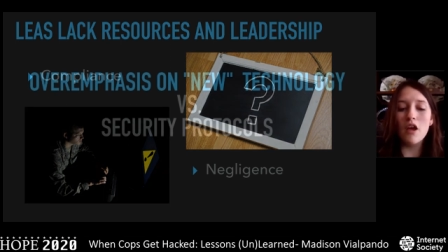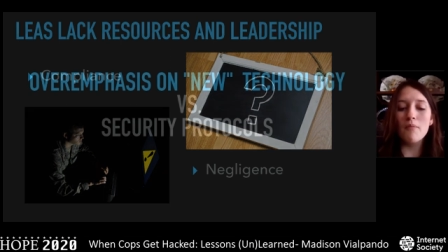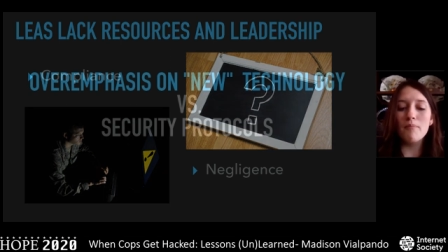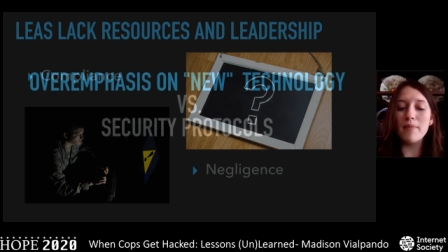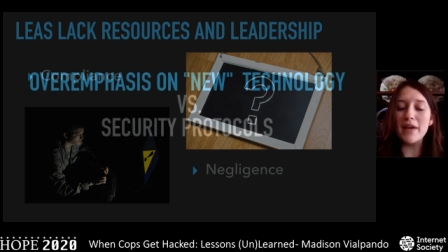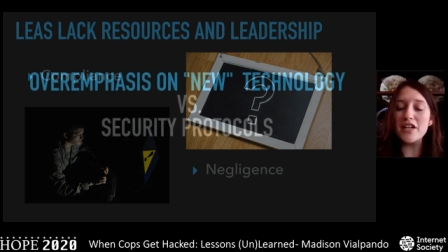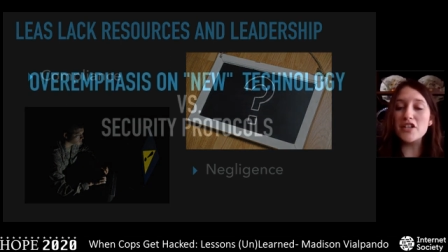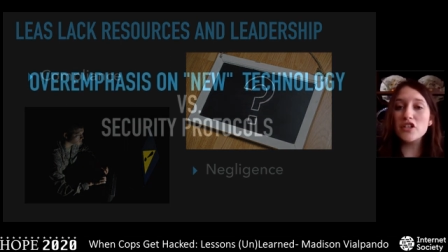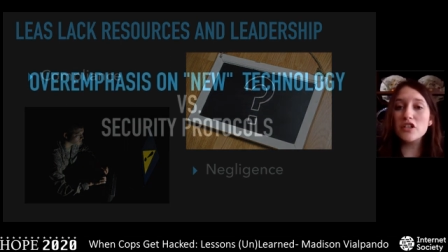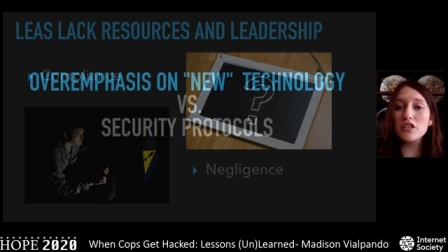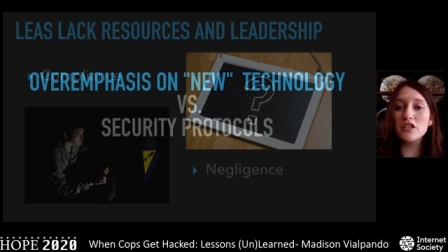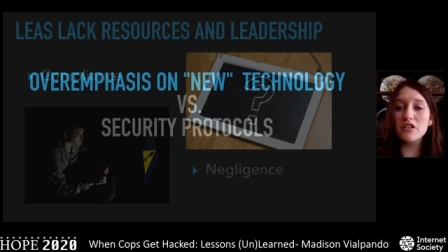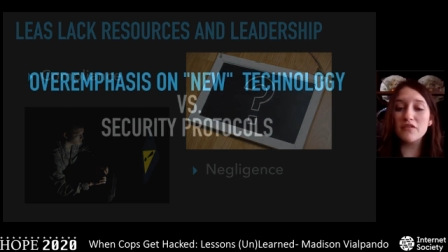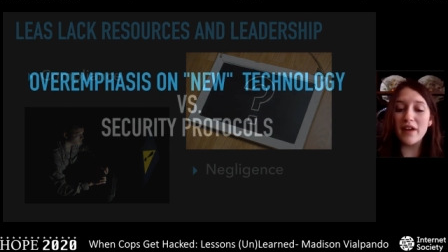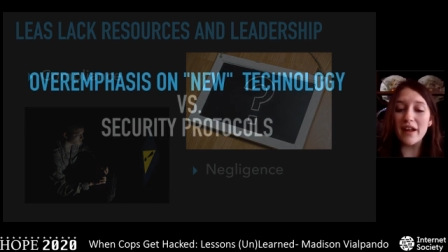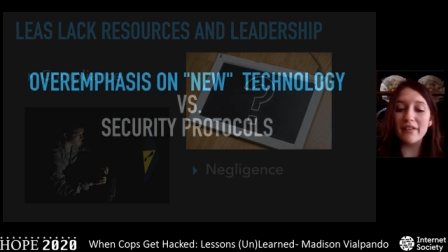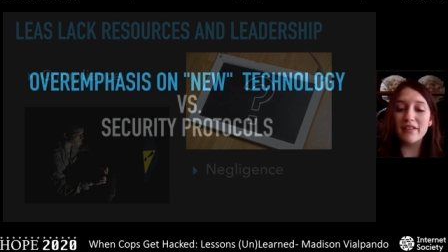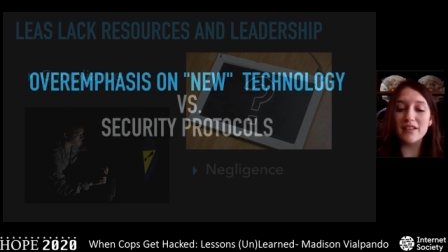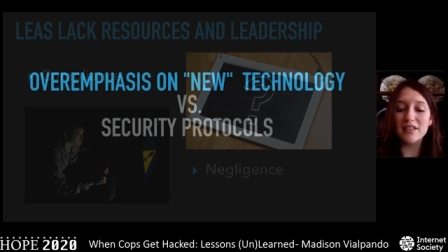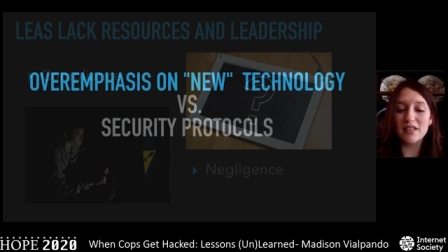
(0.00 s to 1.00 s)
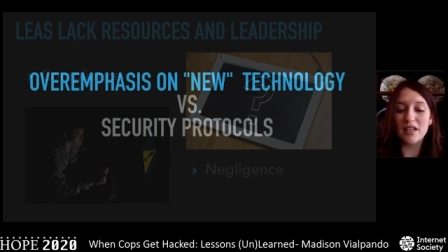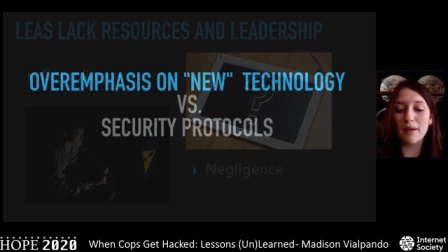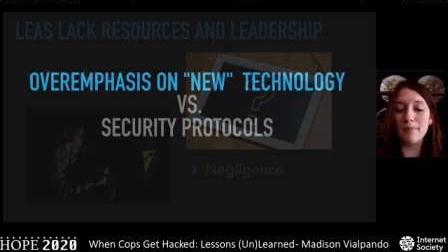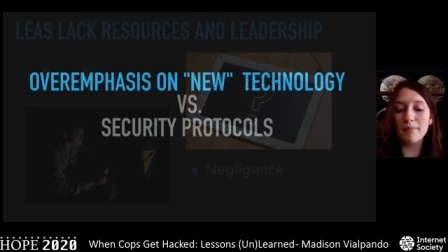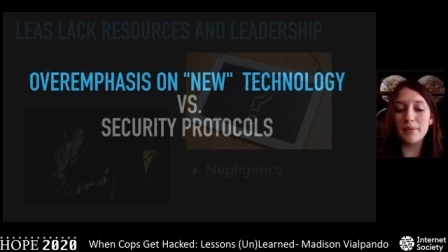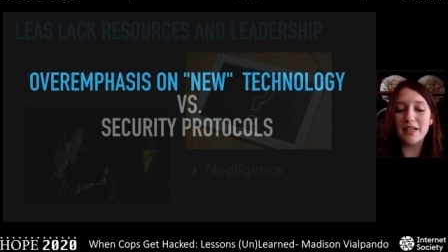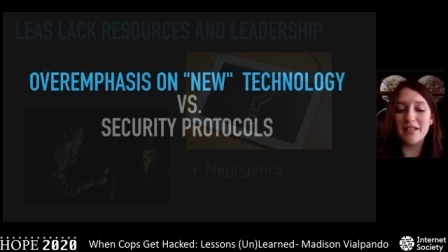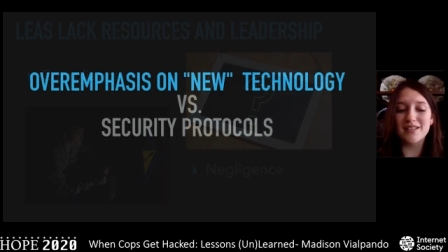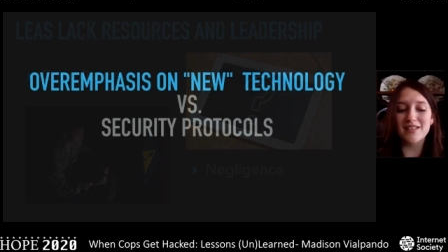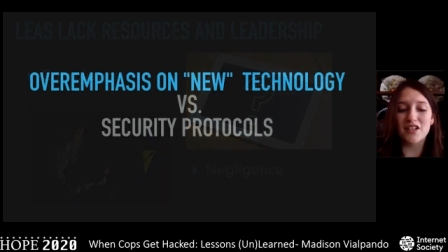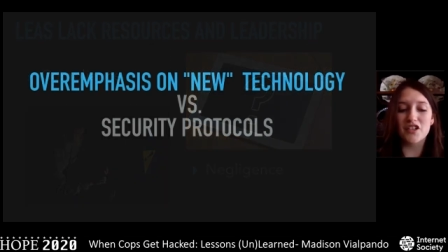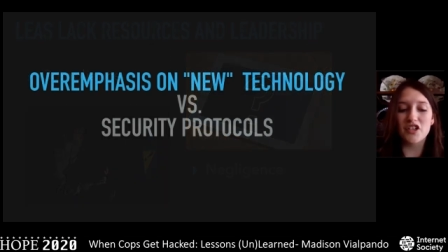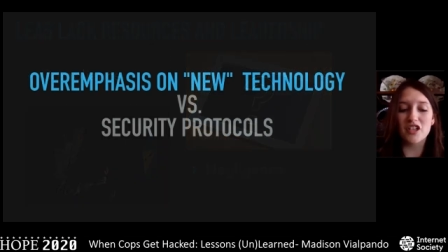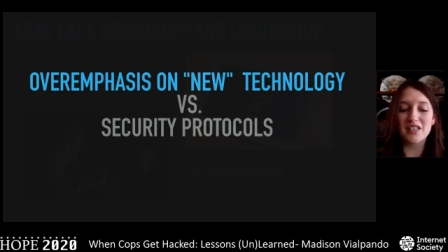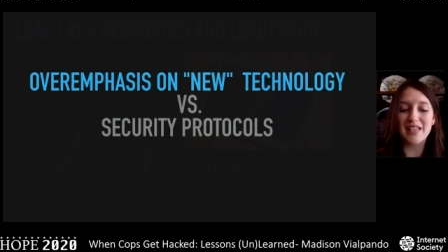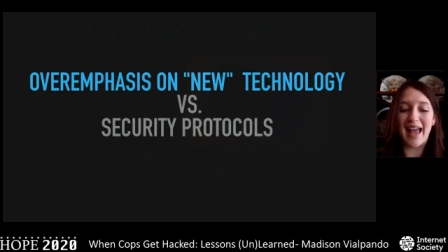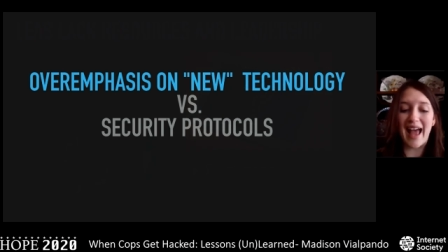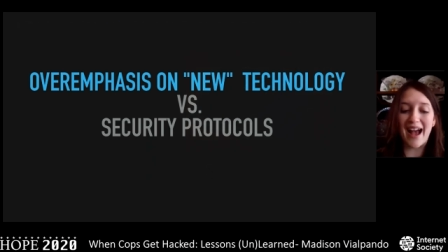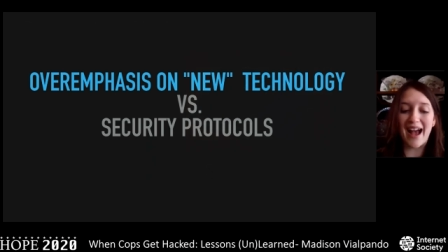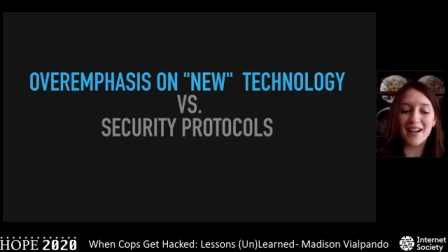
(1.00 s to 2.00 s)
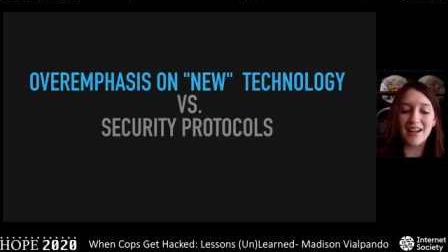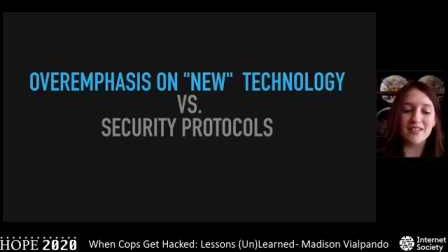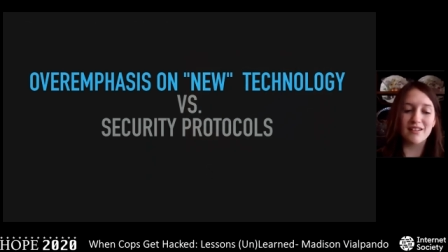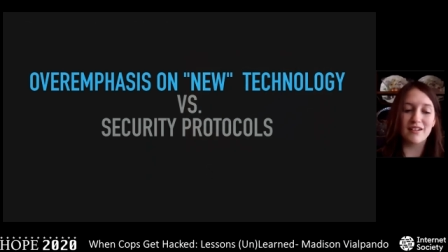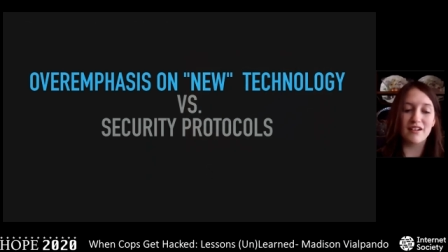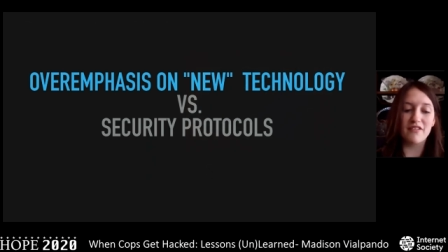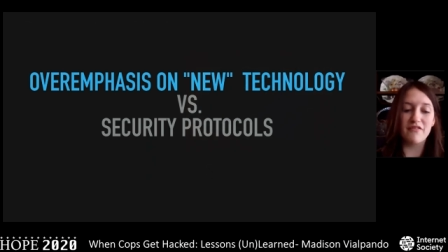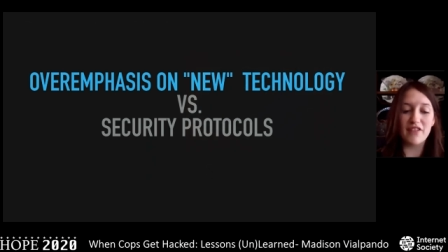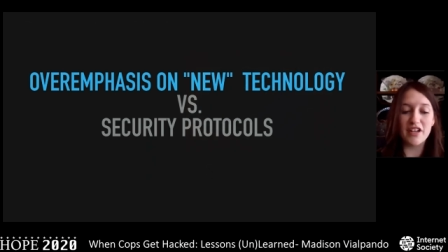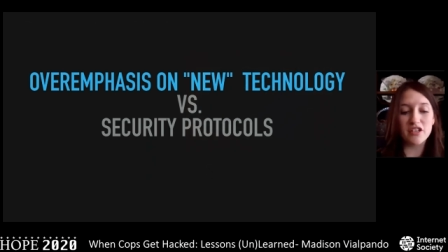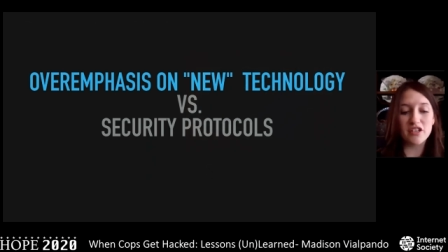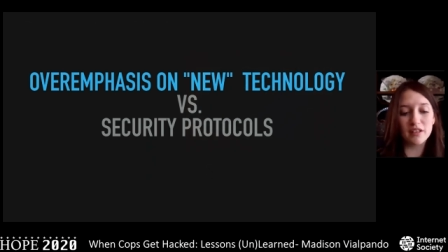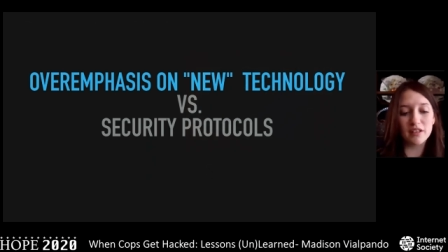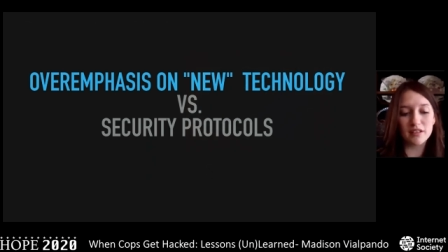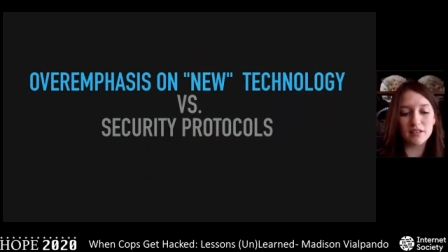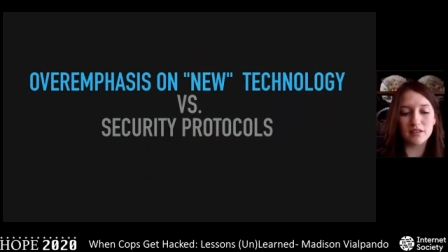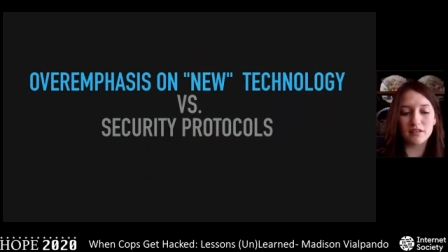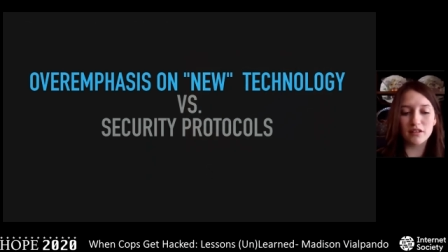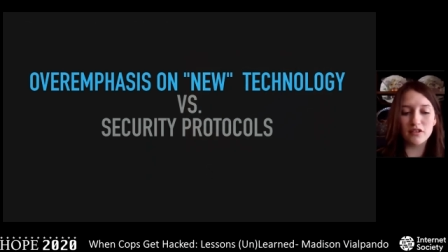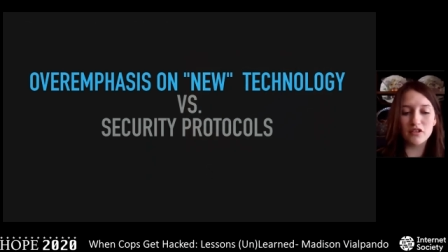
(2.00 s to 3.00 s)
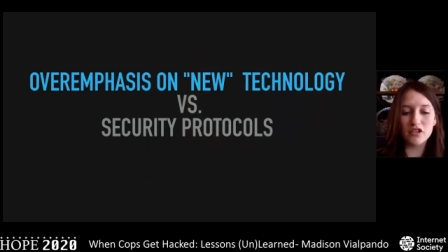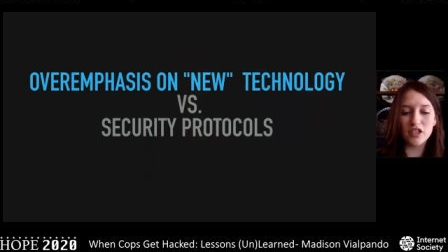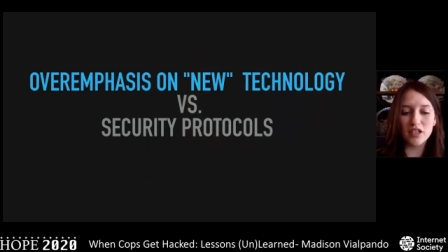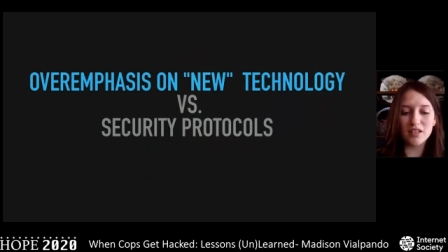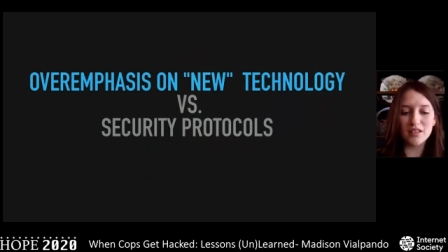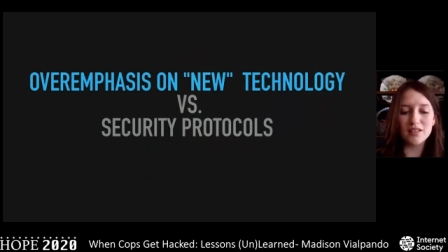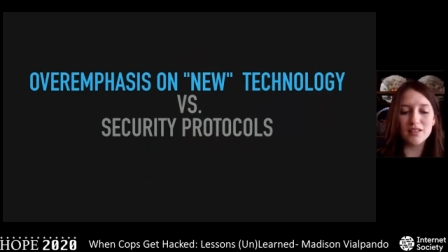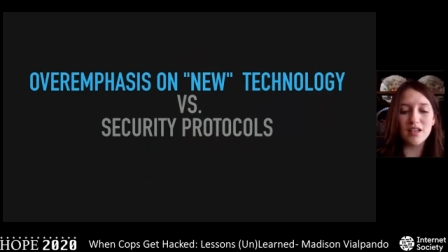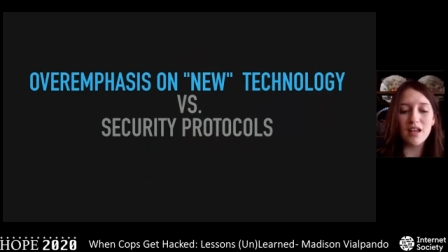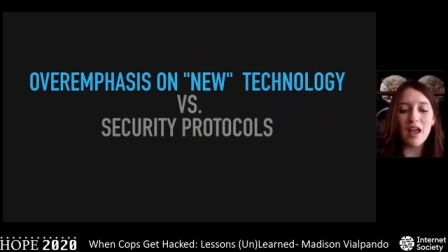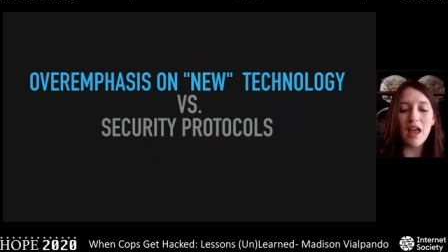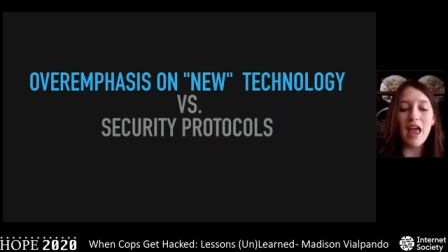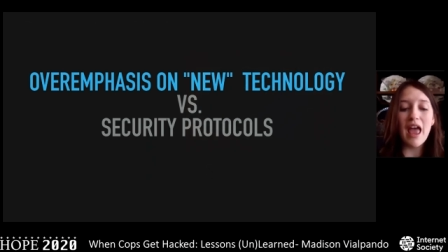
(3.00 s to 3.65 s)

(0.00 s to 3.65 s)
major surveillance companies such as Axon and Vigilant Solutions